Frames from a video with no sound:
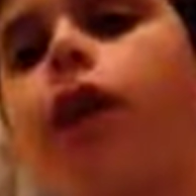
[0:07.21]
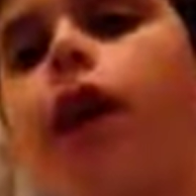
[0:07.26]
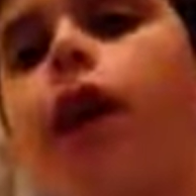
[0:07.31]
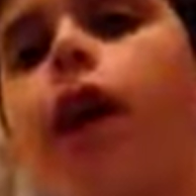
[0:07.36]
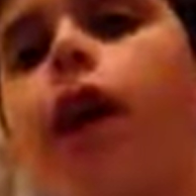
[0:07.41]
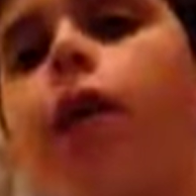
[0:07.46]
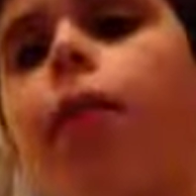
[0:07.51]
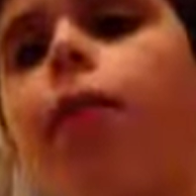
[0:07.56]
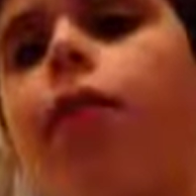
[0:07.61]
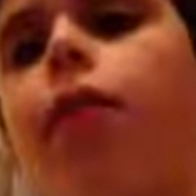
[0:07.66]
I
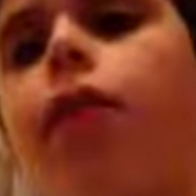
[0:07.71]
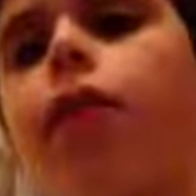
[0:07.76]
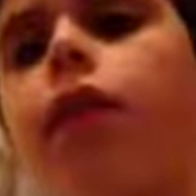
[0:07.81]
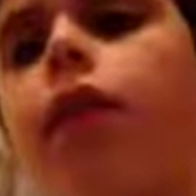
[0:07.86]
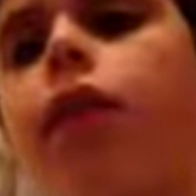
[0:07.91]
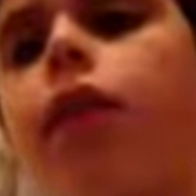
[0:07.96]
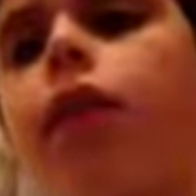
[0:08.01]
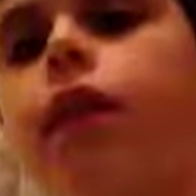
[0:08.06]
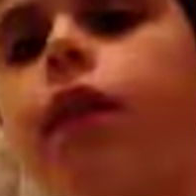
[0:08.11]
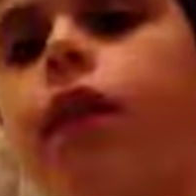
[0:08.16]

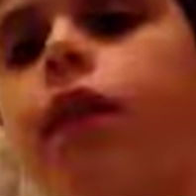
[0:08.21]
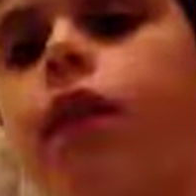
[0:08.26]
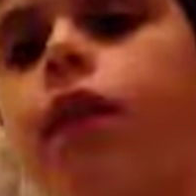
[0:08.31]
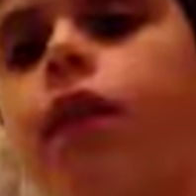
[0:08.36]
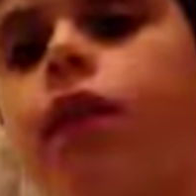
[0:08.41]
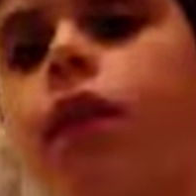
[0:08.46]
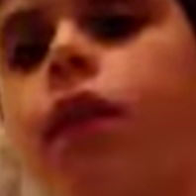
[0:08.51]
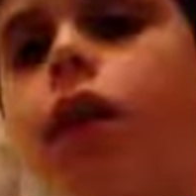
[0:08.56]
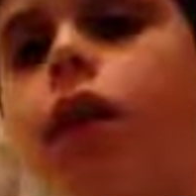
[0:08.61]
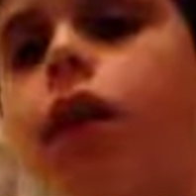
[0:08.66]
uploaded
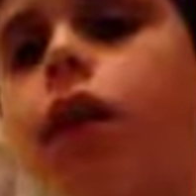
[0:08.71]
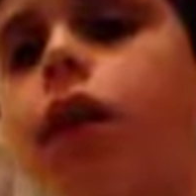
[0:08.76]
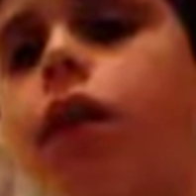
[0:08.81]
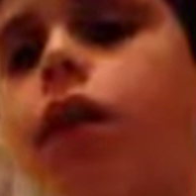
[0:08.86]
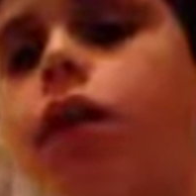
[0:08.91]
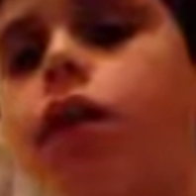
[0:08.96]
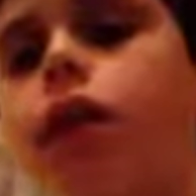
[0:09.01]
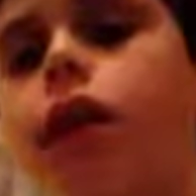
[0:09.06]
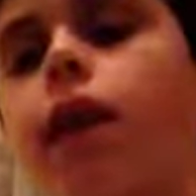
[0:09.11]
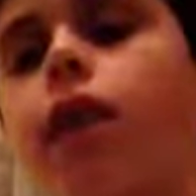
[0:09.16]
this
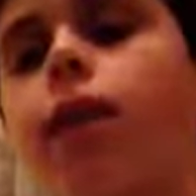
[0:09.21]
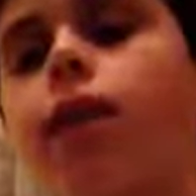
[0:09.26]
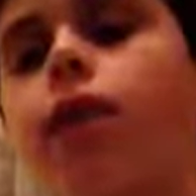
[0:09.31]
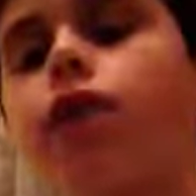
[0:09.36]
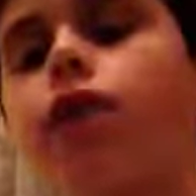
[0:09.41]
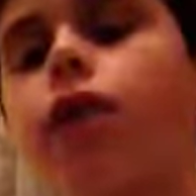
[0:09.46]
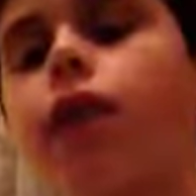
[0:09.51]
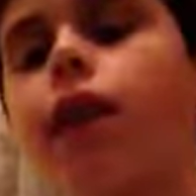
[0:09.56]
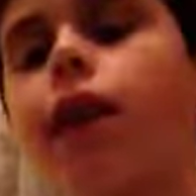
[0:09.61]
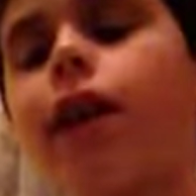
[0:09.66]
same
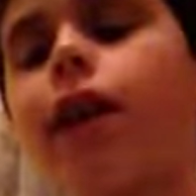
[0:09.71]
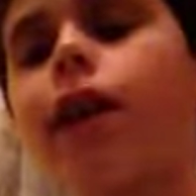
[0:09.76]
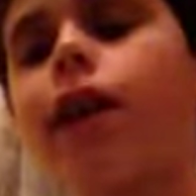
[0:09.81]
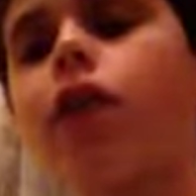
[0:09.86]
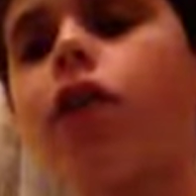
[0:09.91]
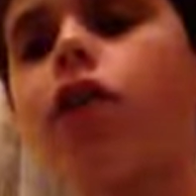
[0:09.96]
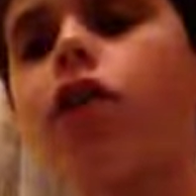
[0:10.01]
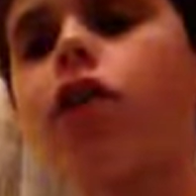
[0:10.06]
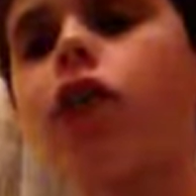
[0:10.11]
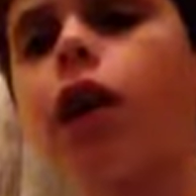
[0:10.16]
trick a
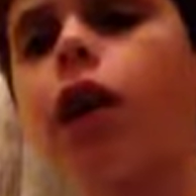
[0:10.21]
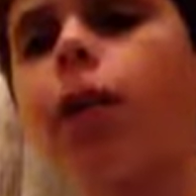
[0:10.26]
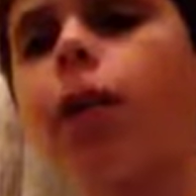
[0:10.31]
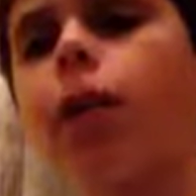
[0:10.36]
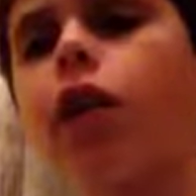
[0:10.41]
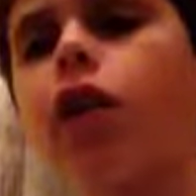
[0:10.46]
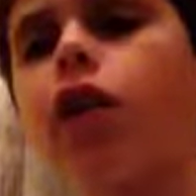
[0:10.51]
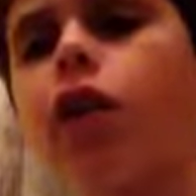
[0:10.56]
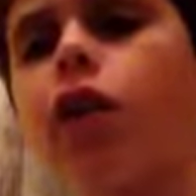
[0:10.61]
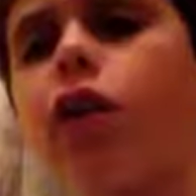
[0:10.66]
long time
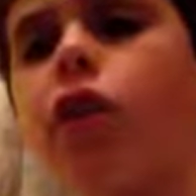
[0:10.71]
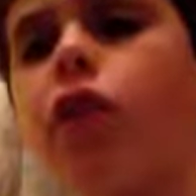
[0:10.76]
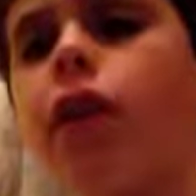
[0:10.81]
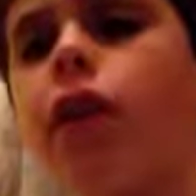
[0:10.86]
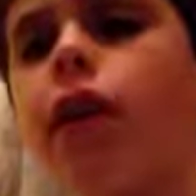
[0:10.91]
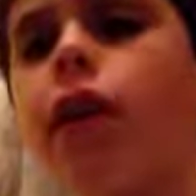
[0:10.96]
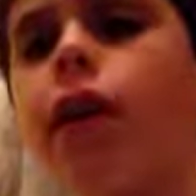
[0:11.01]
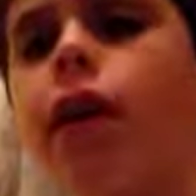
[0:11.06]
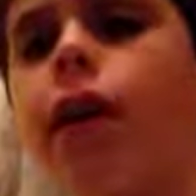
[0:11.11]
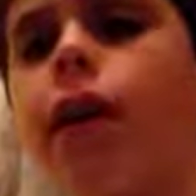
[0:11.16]
ago,
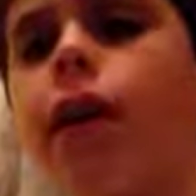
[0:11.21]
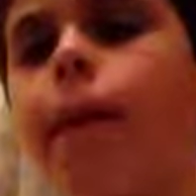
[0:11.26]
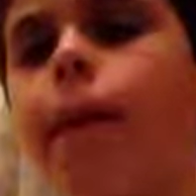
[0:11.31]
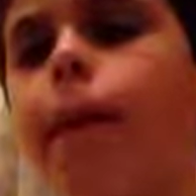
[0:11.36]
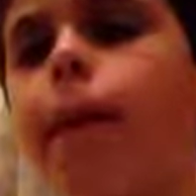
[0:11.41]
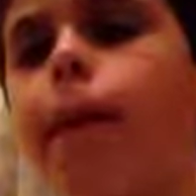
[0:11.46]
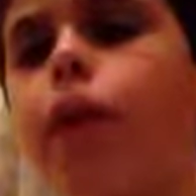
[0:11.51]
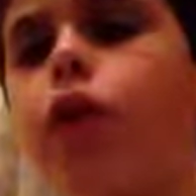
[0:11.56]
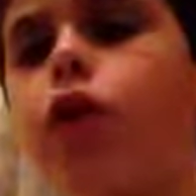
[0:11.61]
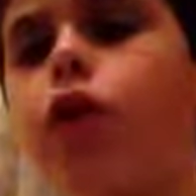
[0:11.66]

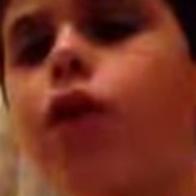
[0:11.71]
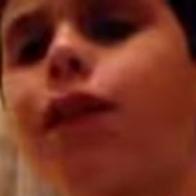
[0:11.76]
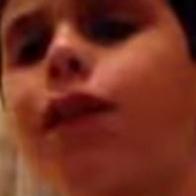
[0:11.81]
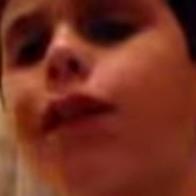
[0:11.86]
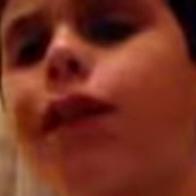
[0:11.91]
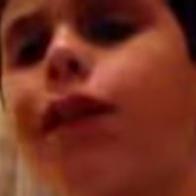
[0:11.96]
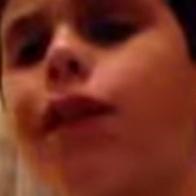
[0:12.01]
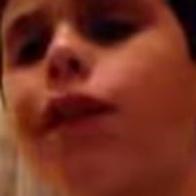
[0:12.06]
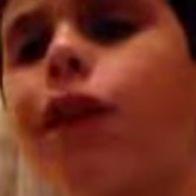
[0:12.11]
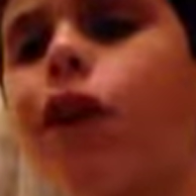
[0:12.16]
but it was
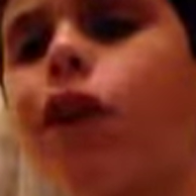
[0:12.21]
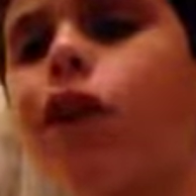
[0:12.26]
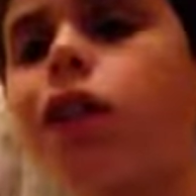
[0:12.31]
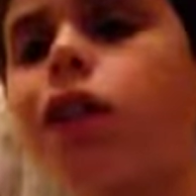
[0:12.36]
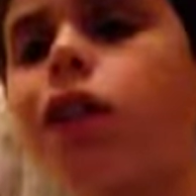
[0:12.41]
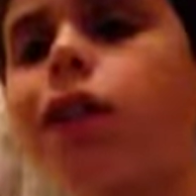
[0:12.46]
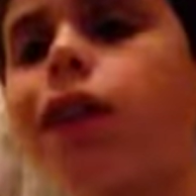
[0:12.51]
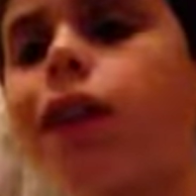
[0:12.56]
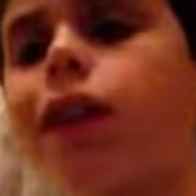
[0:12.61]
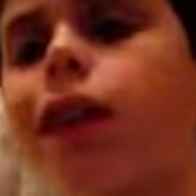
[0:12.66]
kind of hard to
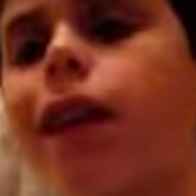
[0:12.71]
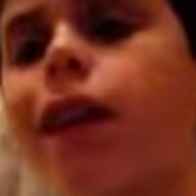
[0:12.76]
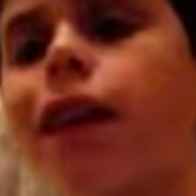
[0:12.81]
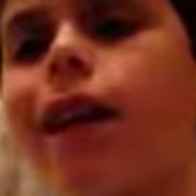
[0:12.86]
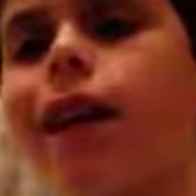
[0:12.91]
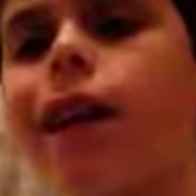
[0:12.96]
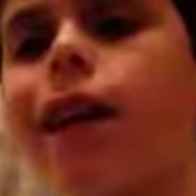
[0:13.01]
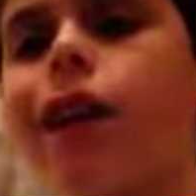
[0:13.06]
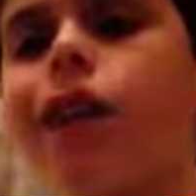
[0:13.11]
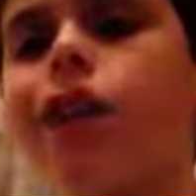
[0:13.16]
see
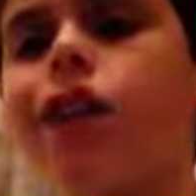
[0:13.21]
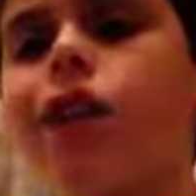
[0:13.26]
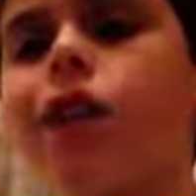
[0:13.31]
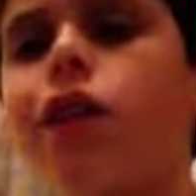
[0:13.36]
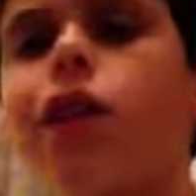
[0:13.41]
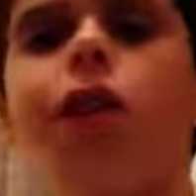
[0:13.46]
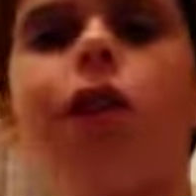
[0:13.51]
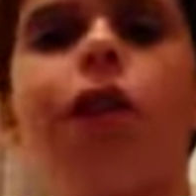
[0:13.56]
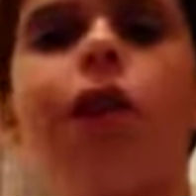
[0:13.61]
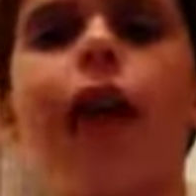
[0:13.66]
and I just
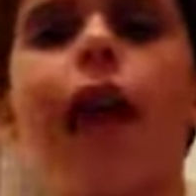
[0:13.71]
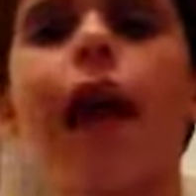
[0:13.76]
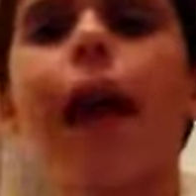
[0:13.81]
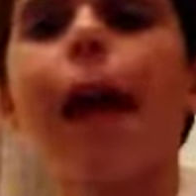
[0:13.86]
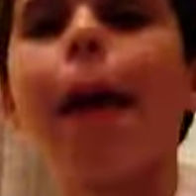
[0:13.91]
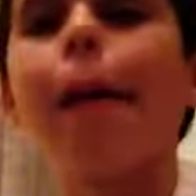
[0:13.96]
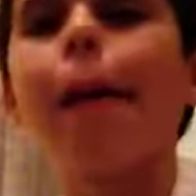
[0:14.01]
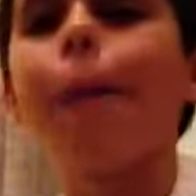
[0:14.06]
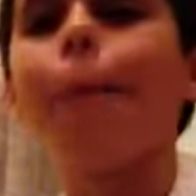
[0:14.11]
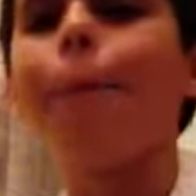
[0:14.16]
called it
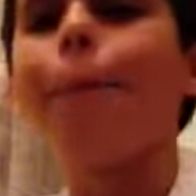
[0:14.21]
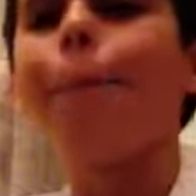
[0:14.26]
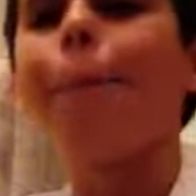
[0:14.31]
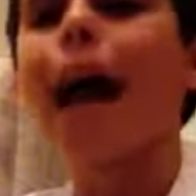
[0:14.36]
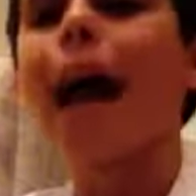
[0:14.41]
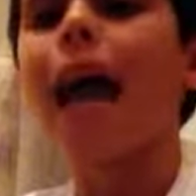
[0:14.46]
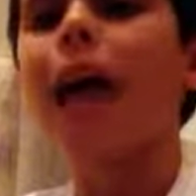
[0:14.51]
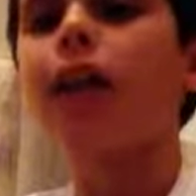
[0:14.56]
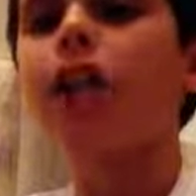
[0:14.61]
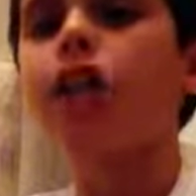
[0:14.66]

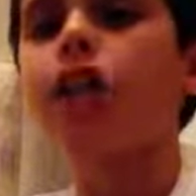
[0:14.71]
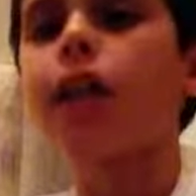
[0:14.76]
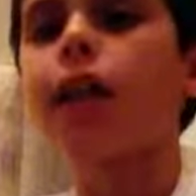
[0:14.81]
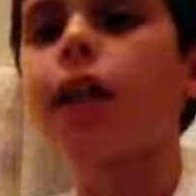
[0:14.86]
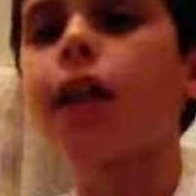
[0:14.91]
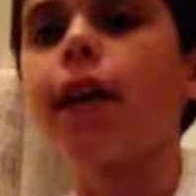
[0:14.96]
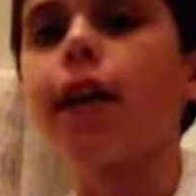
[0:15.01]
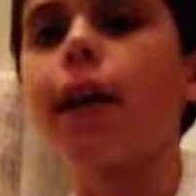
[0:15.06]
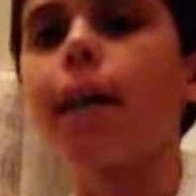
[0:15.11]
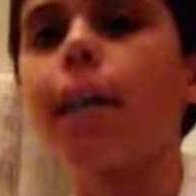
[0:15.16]

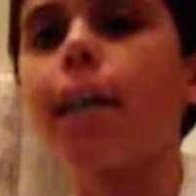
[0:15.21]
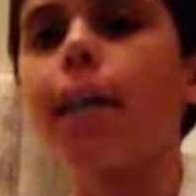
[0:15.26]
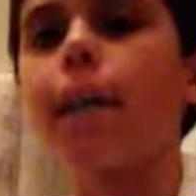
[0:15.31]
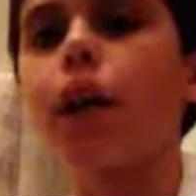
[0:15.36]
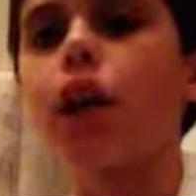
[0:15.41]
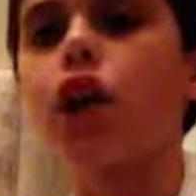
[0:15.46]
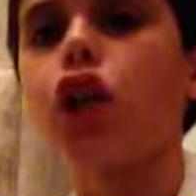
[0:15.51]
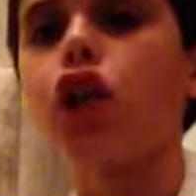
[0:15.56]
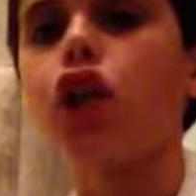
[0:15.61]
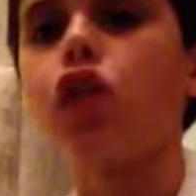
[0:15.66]
magic
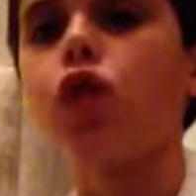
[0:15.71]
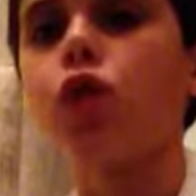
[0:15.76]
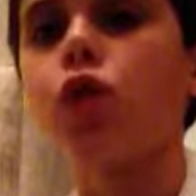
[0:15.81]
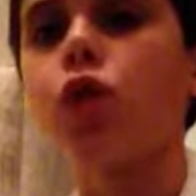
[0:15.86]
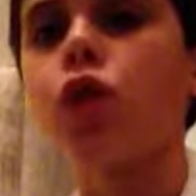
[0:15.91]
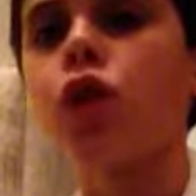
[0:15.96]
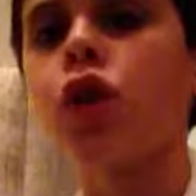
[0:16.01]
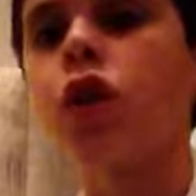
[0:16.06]
number 2.